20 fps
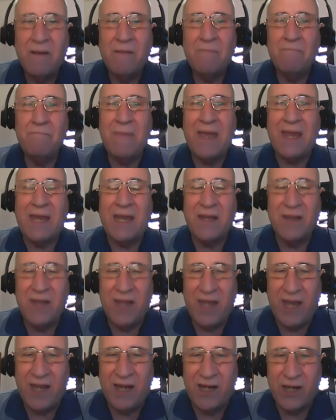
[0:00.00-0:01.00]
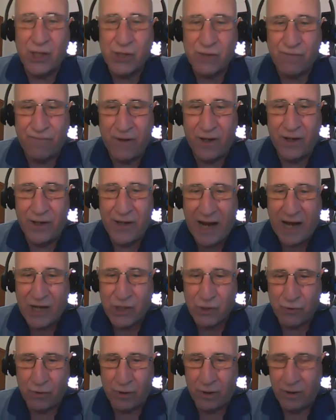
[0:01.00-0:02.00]
making the English feel
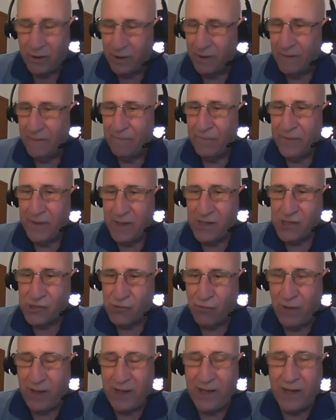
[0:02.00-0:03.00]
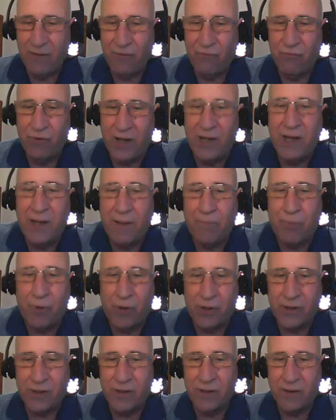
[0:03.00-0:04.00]
natural is really
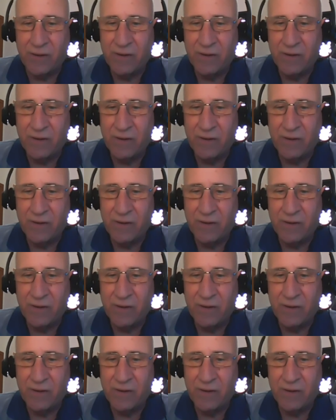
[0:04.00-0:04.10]
important.